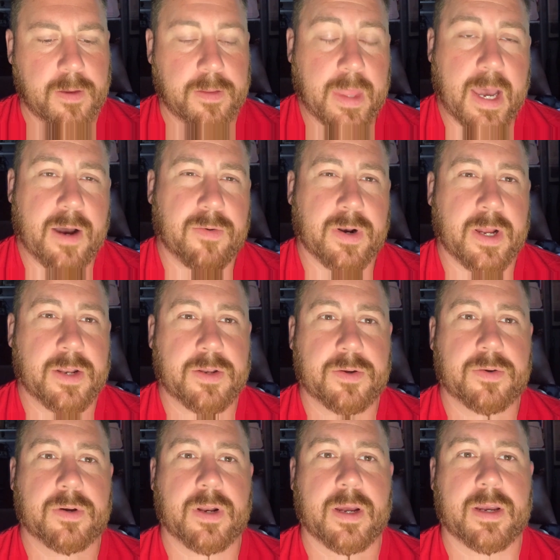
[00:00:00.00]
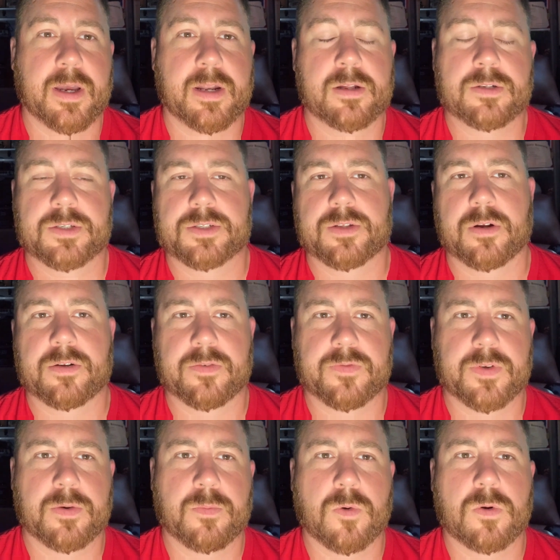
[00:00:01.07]
Now when I do it, I kind of just start to
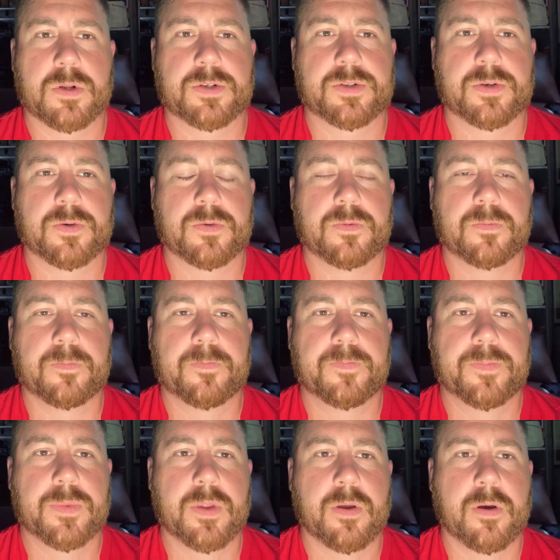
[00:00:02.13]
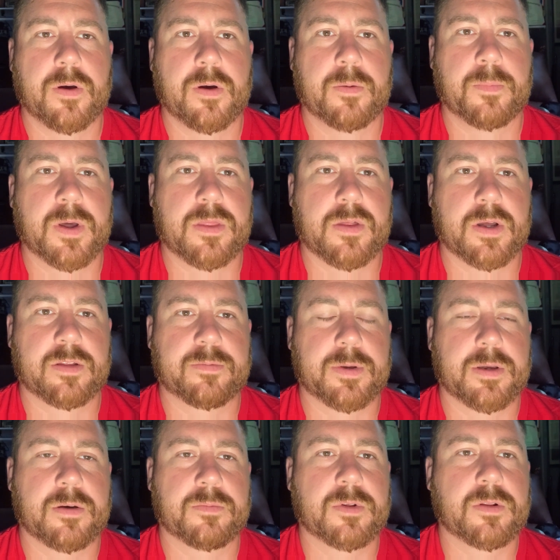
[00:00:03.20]
feel more in tune. My thoughts
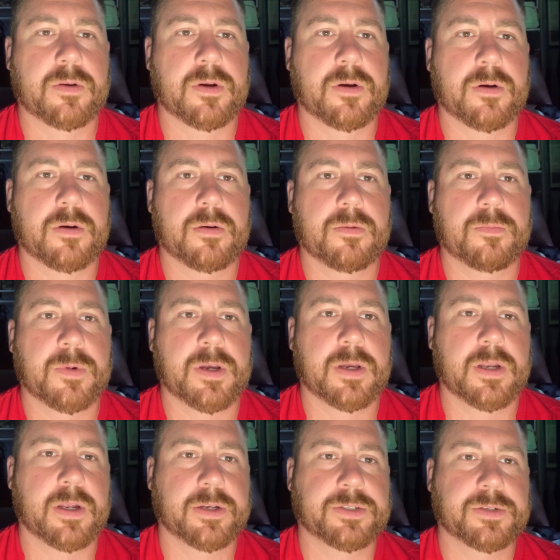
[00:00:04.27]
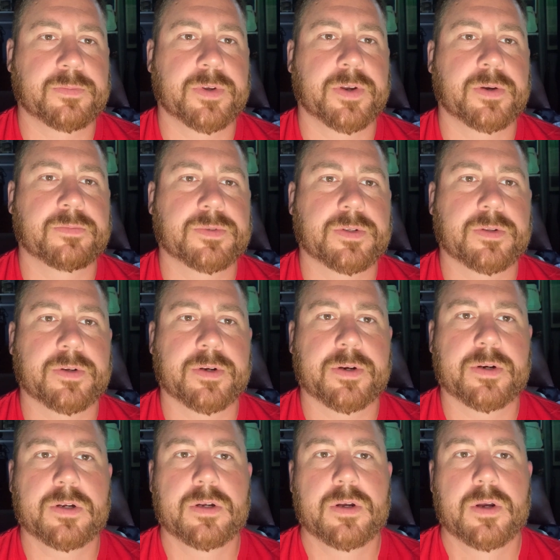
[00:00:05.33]
become clearer, my connection becomes
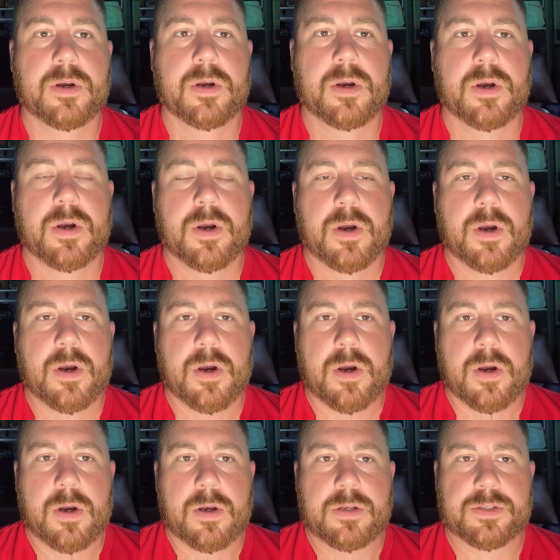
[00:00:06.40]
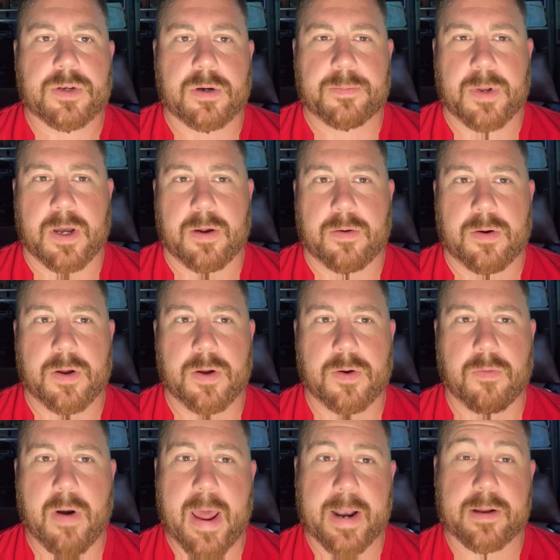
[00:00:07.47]
clearer. So I'm not
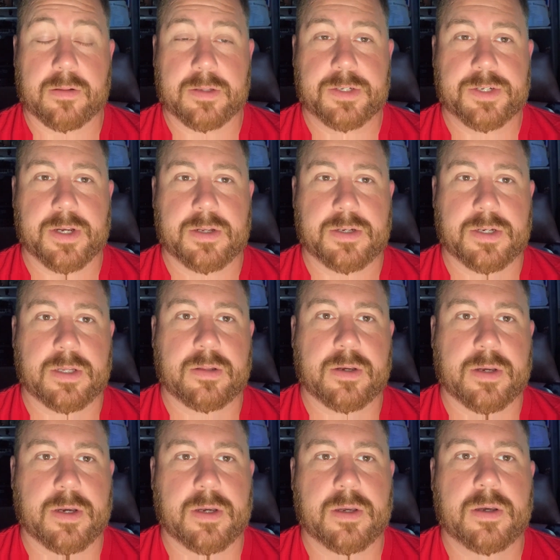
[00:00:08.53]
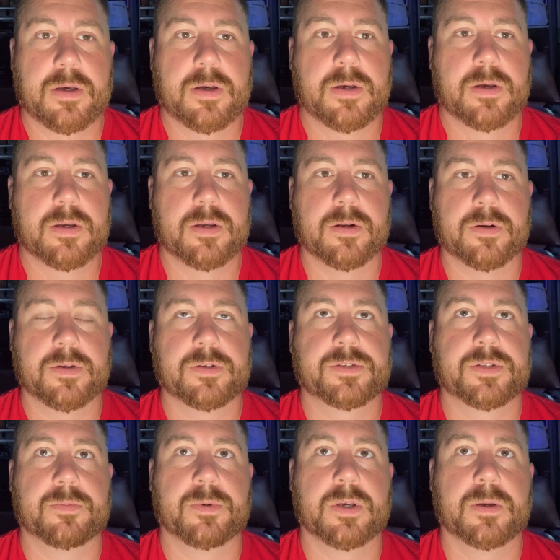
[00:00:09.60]
radically changing like I, you know,
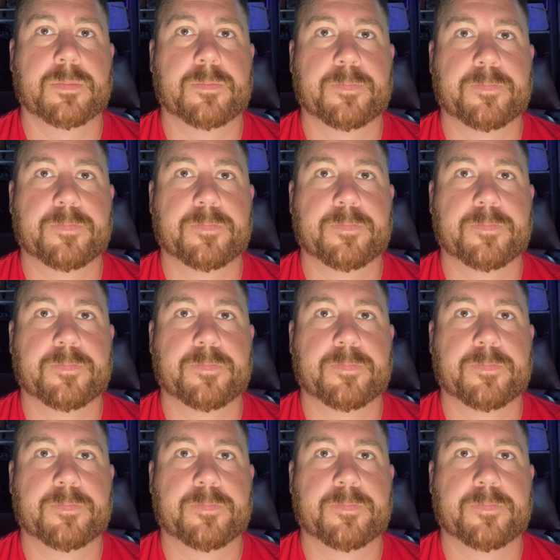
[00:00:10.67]
used to be.